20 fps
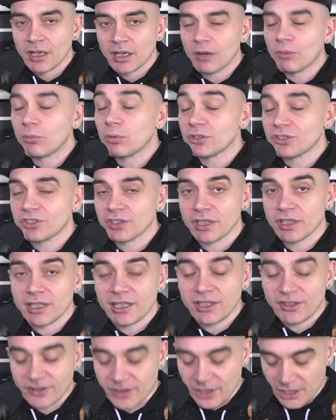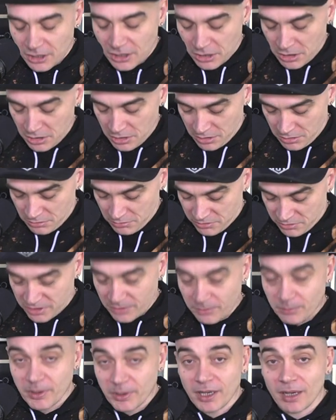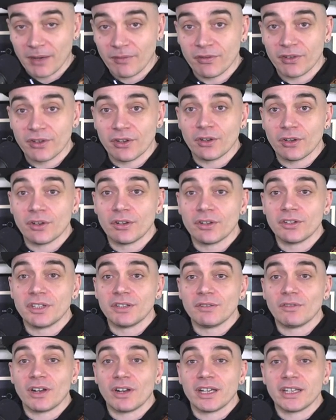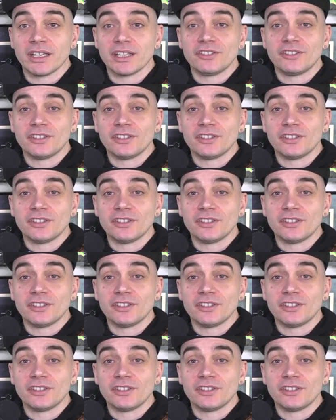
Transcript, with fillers: uh, watching and listening, I'll say big up for the hoodie right here.